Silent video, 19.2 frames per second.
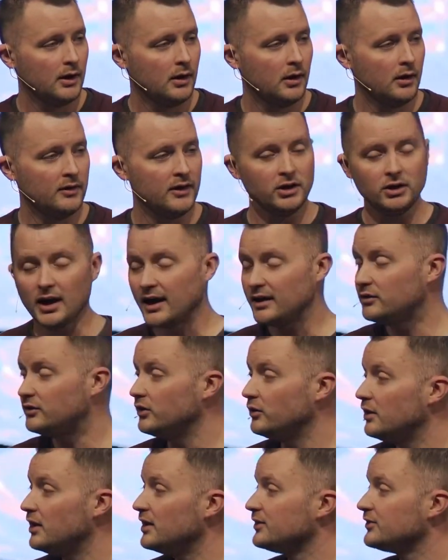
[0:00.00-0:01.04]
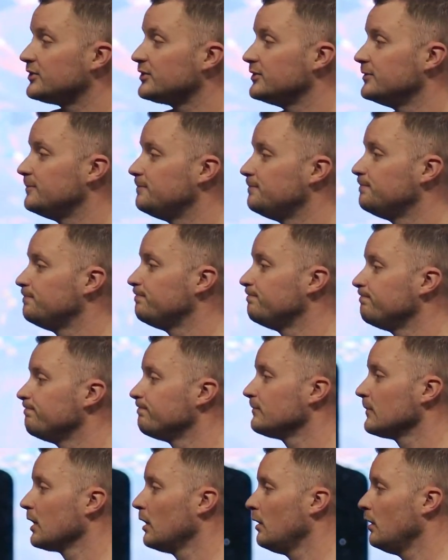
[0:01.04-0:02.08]
And then you got to do this.
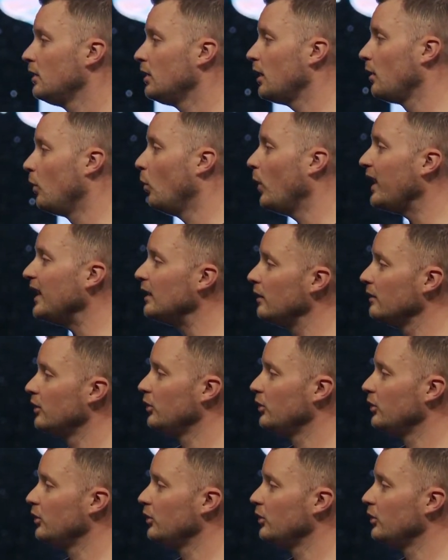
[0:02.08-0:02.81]
You got to wait on the